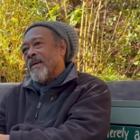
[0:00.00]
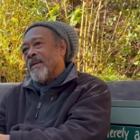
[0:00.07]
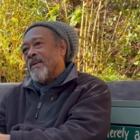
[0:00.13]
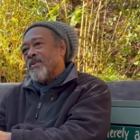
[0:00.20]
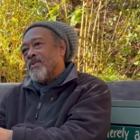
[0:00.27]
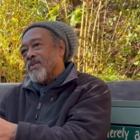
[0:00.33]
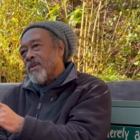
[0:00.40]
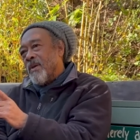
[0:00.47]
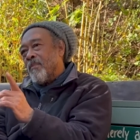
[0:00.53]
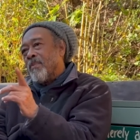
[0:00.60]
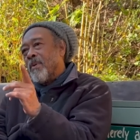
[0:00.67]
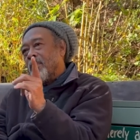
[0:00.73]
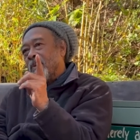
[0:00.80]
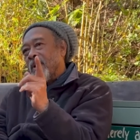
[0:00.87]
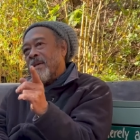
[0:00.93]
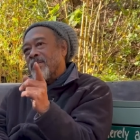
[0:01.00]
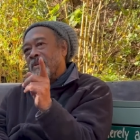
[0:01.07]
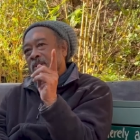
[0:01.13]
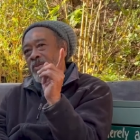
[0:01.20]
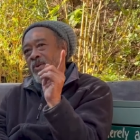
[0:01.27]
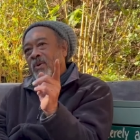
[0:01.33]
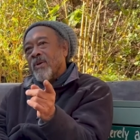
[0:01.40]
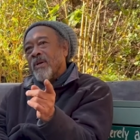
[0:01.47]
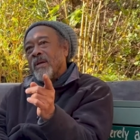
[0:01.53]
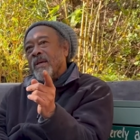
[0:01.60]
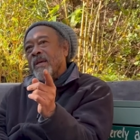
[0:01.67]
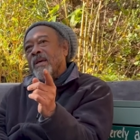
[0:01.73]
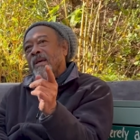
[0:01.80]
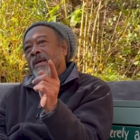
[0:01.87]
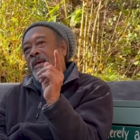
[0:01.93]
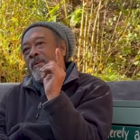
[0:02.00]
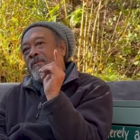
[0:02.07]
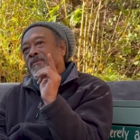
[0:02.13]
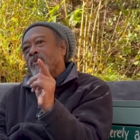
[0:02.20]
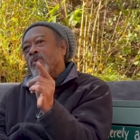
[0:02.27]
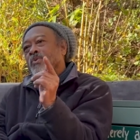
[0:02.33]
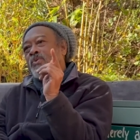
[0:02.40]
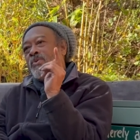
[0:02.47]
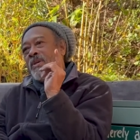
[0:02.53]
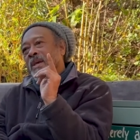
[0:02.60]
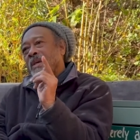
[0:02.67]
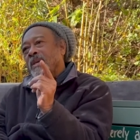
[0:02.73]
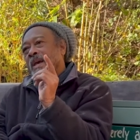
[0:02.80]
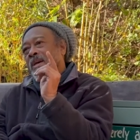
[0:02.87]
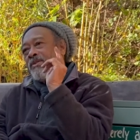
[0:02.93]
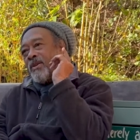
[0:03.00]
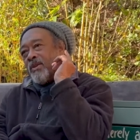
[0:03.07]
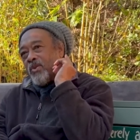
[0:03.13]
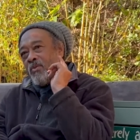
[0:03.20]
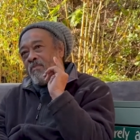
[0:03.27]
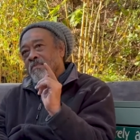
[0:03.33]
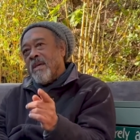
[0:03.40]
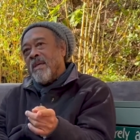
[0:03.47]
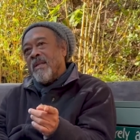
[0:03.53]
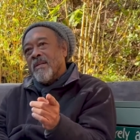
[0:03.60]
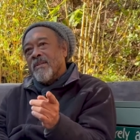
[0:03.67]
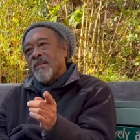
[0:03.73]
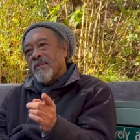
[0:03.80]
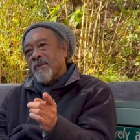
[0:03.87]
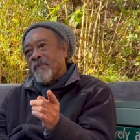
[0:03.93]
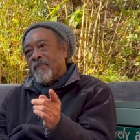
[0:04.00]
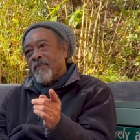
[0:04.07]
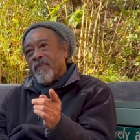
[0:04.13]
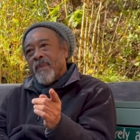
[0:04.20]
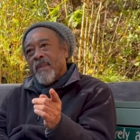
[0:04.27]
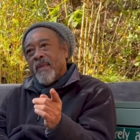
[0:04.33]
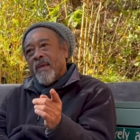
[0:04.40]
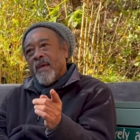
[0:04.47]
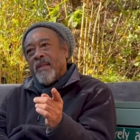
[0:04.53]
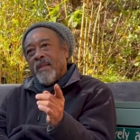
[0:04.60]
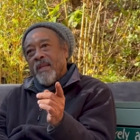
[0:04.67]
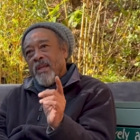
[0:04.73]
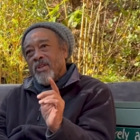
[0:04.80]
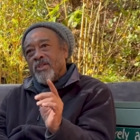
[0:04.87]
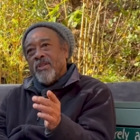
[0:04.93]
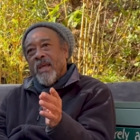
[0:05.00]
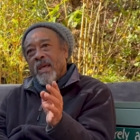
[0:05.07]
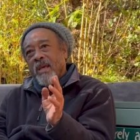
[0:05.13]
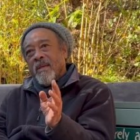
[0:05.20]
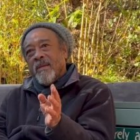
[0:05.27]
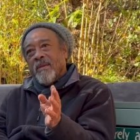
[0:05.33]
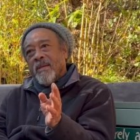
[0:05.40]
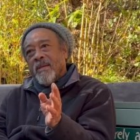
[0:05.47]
The simple place I told if you say yes and you mean it. And each day,